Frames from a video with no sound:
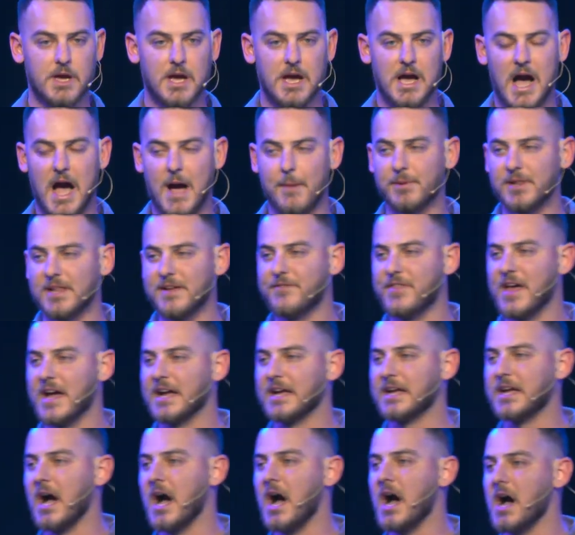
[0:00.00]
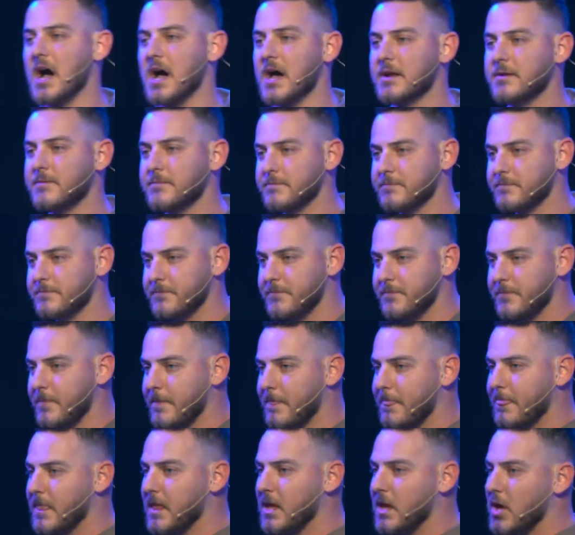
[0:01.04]
I believe that God
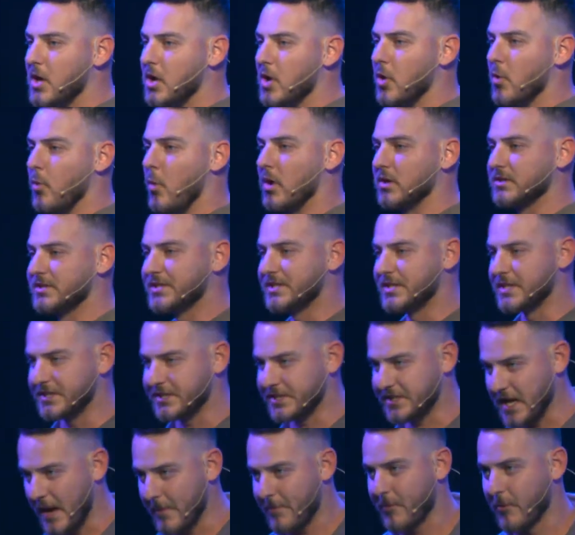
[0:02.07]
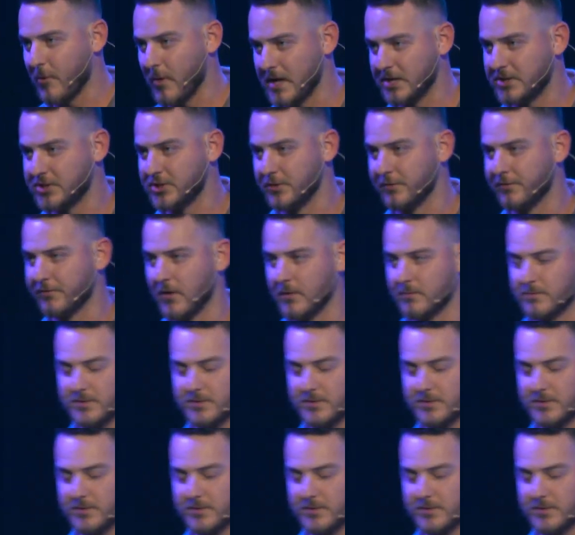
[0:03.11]
wants to separate you from